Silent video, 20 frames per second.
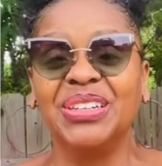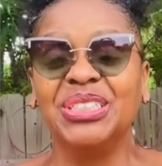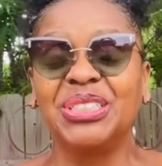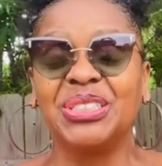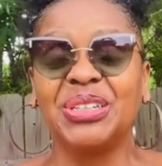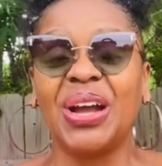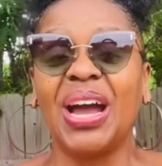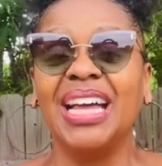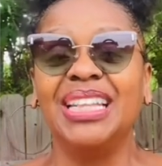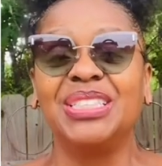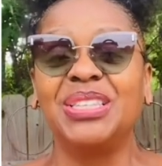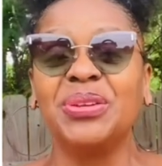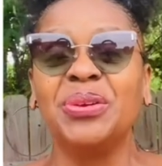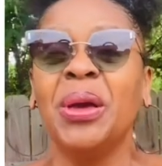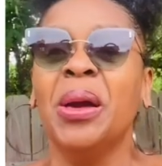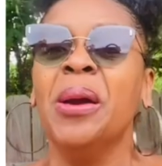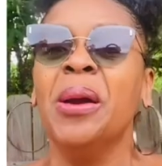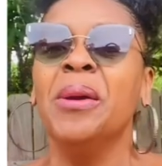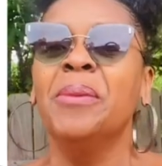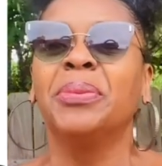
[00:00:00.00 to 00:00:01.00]
try to
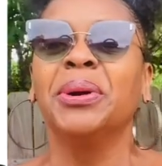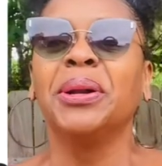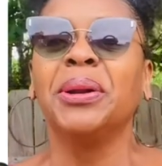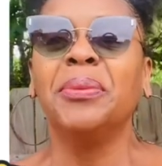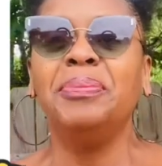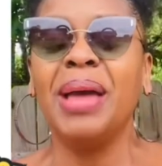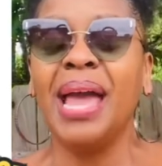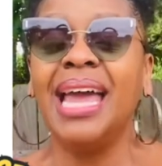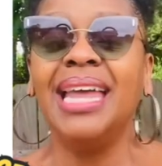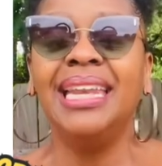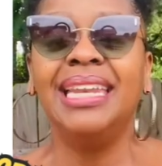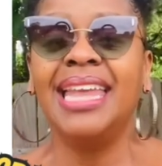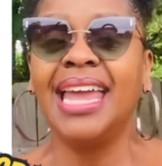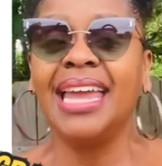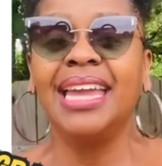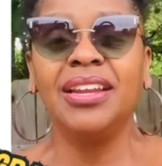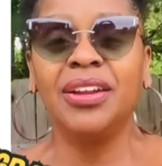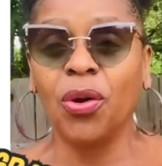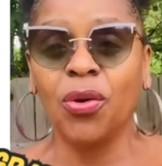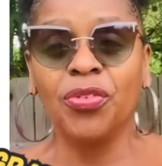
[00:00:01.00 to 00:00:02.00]
put a band
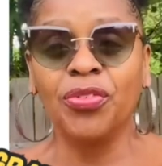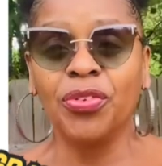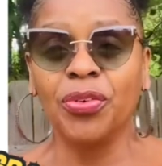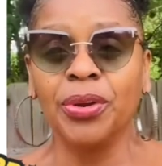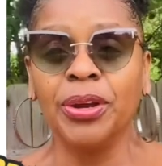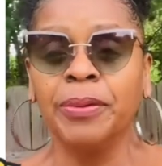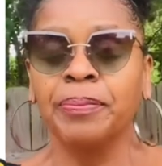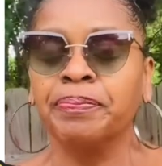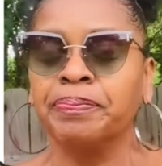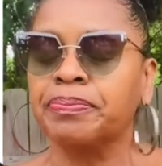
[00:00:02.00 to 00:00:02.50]
aid over it.